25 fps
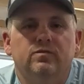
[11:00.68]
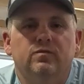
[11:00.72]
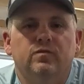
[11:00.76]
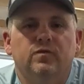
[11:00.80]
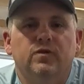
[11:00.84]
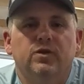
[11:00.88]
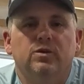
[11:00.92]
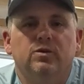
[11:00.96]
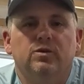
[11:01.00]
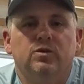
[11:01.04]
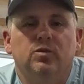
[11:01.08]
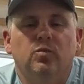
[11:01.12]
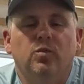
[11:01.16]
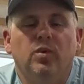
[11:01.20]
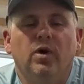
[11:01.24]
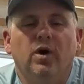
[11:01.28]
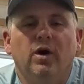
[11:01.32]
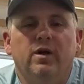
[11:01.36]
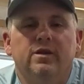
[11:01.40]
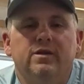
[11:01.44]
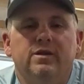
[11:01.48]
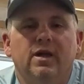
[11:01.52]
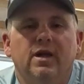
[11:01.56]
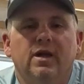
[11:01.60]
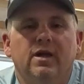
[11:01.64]
few
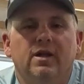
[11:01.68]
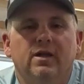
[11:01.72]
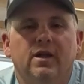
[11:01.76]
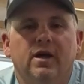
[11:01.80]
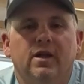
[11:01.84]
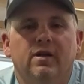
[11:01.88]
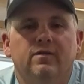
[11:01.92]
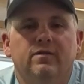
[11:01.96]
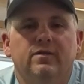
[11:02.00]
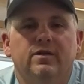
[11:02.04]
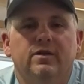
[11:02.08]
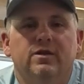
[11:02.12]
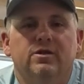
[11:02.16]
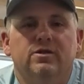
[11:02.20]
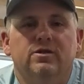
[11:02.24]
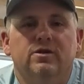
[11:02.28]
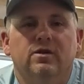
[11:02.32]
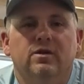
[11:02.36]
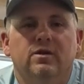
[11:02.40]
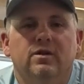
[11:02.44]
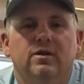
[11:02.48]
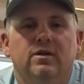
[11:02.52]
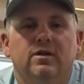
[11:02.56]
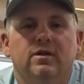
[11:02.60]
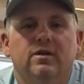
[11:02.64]
spots had a lot of fish
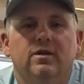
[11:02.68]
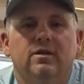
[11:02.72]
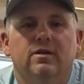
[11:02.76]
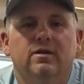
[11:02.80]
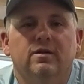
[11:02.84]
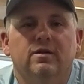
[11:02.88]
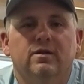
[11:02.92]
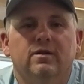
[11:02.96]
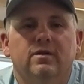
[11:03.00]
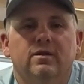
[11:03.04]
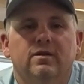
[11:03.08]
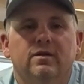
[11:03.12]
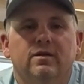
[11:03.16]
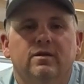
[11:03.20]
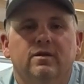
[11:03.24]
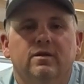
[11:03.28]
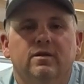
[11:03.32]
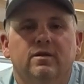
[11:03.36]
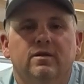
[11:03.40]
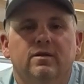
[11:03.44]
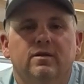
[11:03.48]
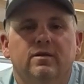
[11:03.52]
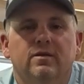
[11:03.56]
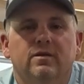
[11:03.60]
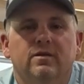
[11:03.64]
on it, and
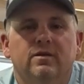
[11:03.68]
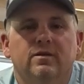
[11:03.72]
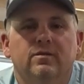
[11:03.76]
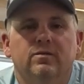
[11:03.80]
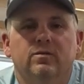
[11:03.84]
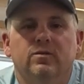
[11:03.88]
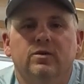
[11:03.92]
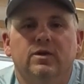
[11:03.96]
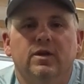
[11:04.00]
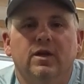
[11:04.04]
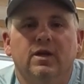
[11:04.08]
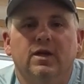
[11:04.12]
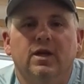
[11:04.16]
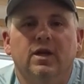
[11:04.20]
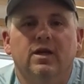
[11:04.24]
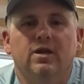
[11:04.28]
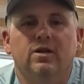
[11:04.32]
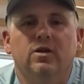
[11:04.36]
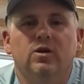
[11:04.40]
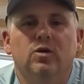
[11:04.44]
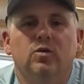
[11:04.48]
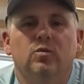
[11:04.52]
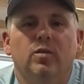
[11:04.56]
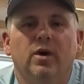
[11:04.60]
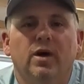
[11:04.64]
when I got
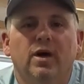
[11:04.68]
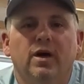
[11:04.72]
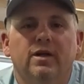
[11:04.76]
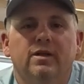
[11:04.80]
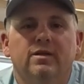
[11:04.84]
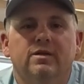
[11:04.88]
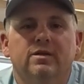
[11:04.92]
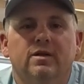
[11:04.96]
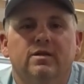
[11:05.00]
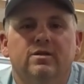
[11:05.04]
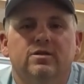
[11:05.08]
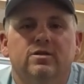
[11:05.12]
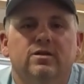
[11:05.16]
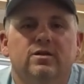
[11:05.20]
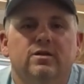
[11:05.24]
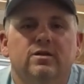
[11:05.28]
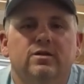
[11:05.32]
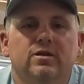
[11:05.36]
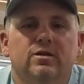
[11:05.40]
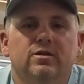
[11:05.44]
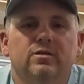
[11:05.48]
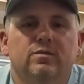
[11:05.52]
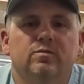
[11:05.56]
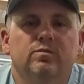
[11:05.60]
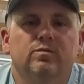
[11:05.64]
no bites, I should have
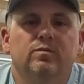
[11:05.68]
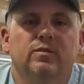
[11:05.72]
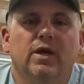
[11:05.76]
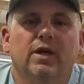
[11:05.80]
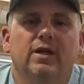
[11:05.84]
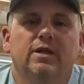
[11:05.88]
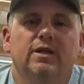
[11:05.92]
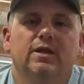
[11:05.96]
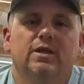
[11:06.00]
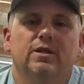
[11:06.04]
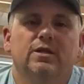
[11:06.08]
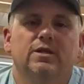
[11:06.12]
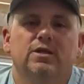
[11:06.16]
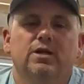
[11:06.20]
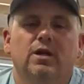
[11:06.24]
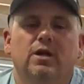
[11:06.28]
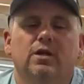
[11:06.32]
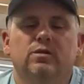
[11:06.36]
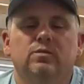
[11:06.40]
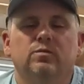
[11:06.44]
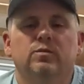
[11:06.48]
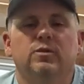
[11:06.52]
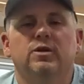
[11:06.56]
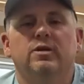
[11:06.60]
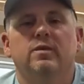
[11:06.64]
just made the
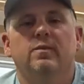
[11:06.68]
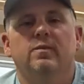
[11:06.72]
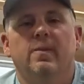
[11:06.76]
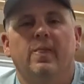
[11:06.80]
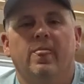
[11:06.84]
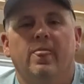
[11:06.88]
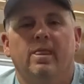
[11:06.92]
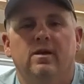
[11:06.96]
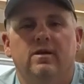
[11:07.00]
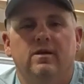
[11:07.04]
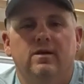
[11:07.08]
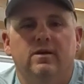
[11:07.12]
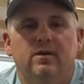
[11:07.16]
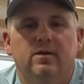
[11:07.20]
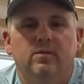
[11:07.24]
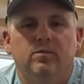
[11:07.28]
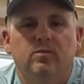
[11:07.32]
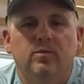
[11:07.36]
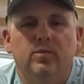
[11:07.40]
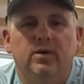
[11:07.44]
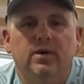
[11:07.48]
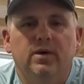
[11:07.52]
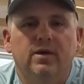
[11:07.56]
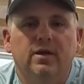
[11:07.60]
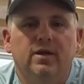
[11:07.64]
adjustment.
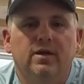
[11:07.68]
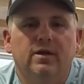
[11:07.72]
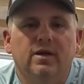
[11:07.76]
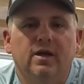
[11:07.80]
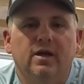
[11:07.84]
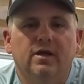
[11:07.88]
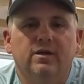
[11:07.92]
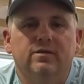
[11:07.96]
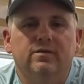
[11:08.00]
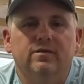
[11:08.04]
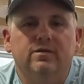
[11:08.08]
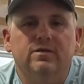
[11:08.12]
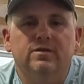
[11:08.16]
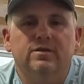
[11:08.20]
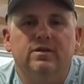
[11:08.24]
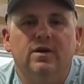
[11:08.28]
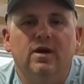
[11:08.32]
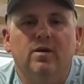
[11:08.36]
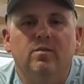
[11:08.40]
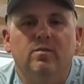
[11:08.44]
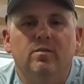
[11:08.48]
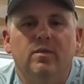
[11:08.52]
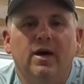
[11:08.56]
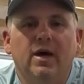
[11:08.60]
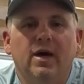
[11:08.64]
But thanks for
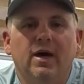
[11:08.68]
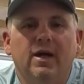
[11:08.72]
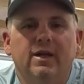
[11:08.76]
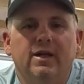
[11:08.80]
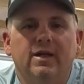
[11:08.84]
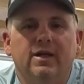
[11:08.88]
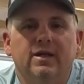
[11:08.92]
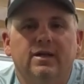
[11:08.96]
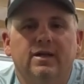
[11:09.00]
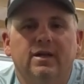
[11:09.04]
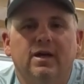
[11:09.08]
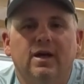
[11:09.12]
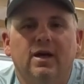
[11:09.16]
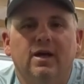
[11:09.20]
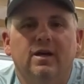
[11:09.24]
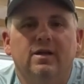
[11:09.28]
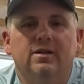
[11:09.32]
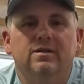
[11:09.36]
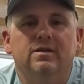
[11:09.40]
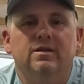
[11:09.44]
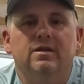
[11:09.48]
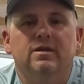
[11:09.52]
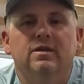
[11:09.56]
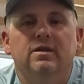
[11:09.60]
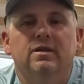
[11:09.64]
stopping by again,
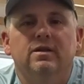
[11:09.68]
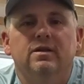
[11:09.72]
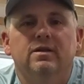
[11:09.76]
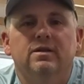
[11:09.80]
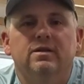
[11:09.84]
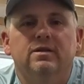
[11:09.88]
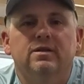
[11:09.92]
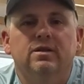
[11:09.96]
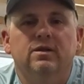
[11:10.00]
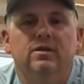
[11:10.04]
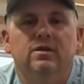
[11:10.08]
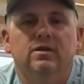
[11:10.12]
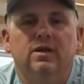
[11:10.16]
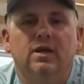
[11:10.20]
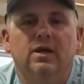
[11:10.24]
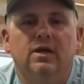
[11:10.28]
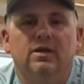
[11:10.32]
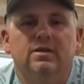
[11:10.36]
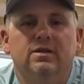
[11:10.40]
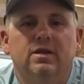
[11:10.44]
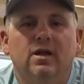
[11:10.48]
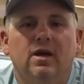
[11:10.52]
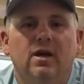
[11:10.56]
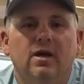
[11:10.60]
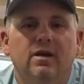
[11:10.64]
guys. Till
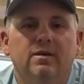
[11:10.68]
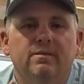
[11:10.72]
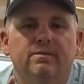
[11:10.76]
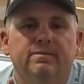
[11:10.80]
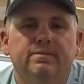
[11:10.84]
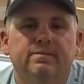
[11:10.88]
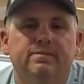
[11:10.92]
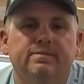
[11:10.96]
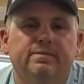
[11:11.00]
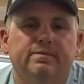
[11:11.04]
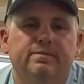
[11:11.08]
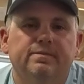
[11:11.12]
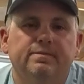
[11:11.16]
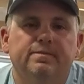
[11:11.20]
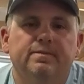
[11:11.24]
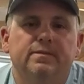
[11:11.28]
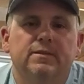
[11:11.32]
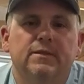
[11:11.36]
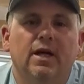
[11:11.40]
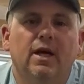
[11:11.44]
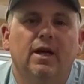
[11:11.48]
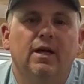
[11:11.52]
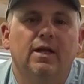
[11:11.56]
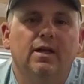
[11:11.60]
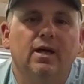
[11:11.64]
next time,
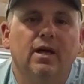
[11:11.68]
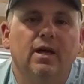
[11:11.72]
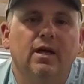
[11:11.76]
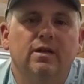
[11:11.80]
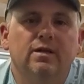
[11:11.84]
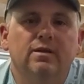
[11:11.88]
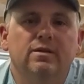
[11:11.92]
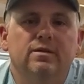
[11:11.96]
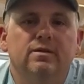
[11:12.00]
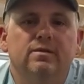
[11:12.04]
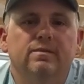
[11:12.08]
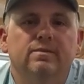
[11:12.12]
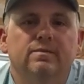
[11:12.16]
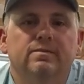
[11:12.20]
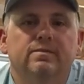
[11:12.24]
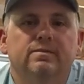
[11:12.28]
tight lines.